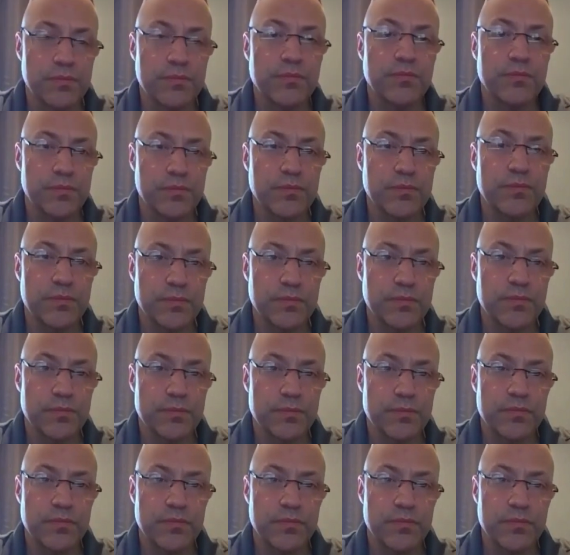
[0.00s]

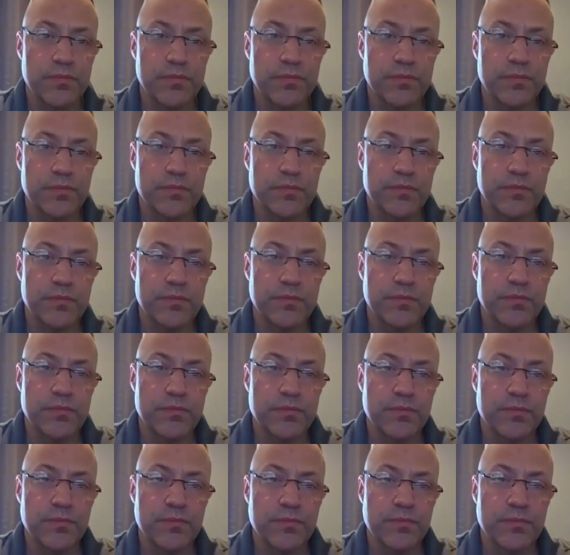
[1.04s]

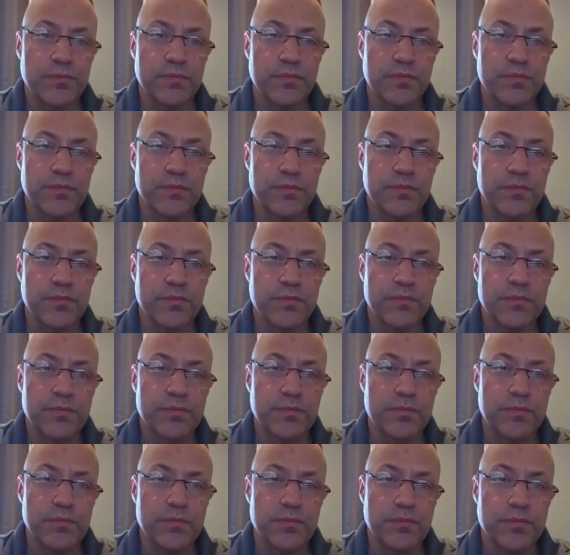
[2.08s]

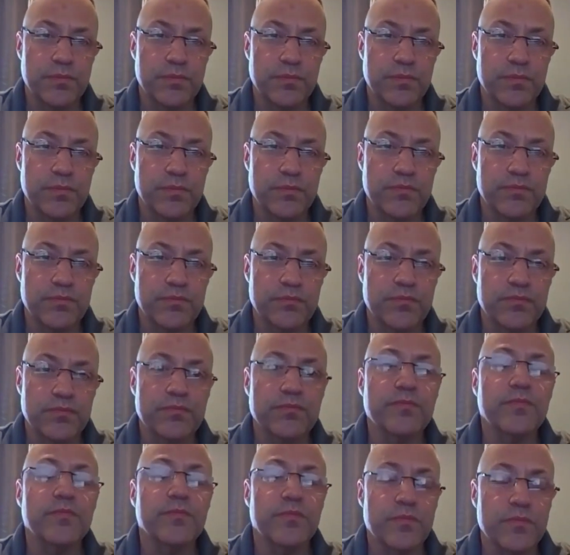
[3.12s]

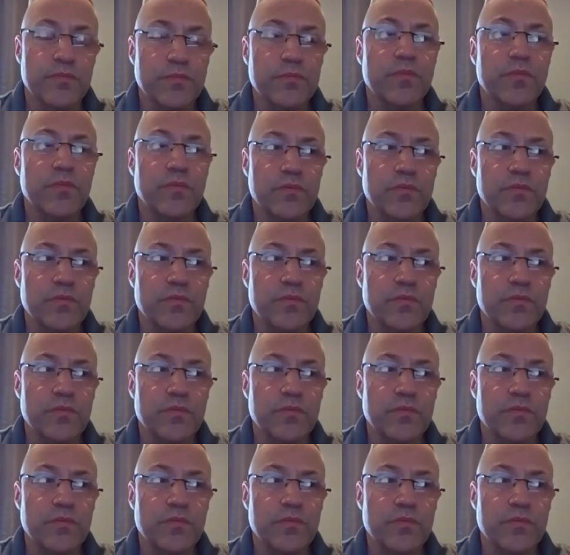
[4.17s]
This person isn't speaking.